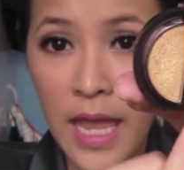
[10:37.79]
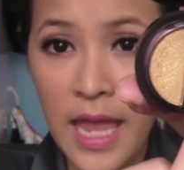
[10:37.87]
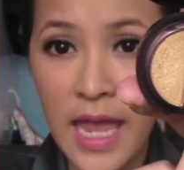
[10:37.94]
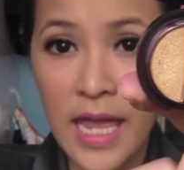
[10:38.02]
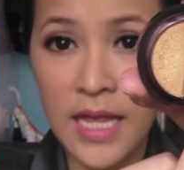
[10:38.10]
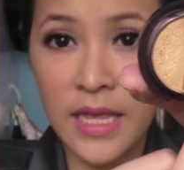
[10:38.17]

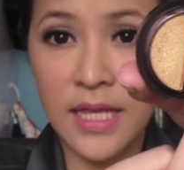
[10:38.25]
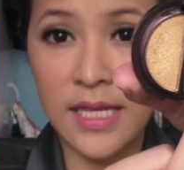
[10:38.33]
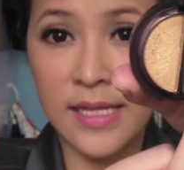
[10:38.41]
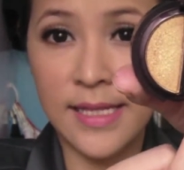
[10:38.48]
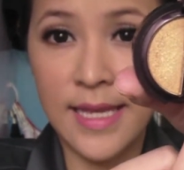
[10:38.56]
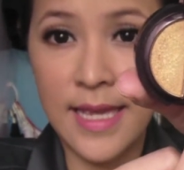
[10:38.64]
and
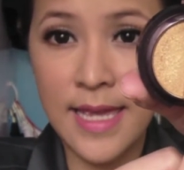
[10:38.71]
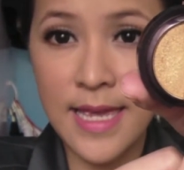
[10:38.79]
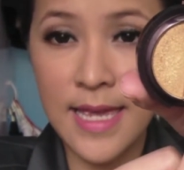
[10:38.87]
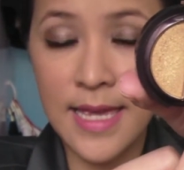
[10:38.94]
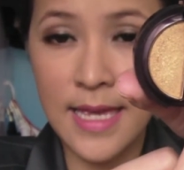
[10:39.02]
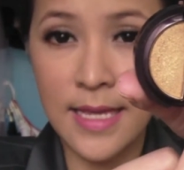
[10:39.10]
this
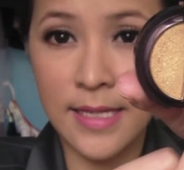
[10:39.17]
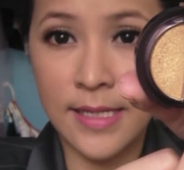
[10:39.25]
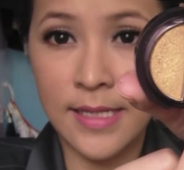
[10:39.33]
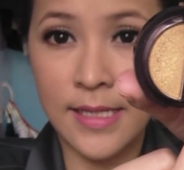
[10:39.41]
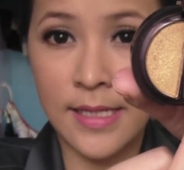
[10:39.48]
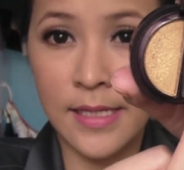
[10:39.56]
is
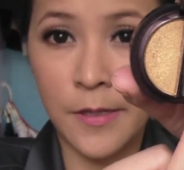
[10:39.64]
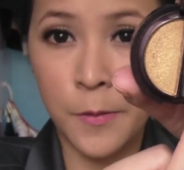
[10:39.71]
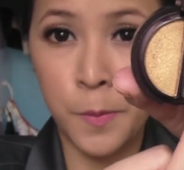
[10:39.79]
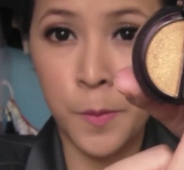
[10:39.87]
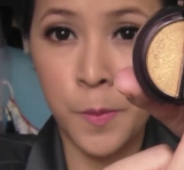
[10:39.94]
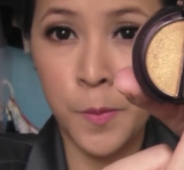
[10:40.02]

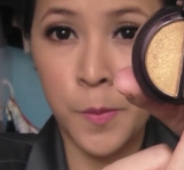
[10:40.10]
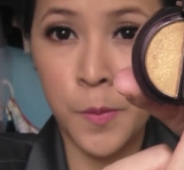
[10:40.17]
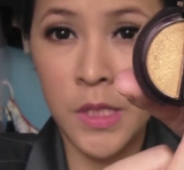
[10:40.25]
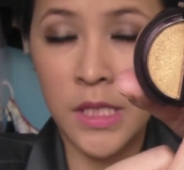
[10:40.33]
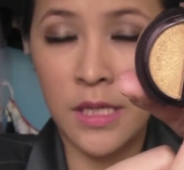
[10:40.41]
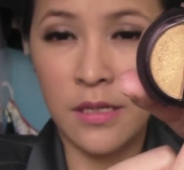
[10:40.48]

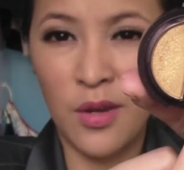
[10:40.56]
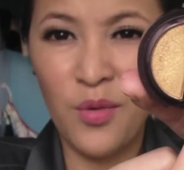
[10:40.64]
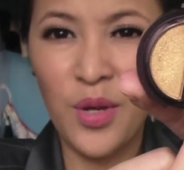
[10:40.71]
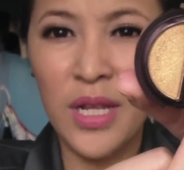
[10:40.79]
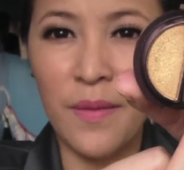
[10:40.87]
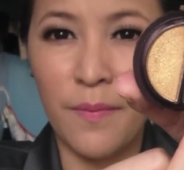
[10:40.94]

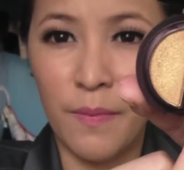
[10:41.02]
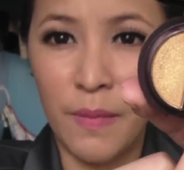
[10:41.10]
sort of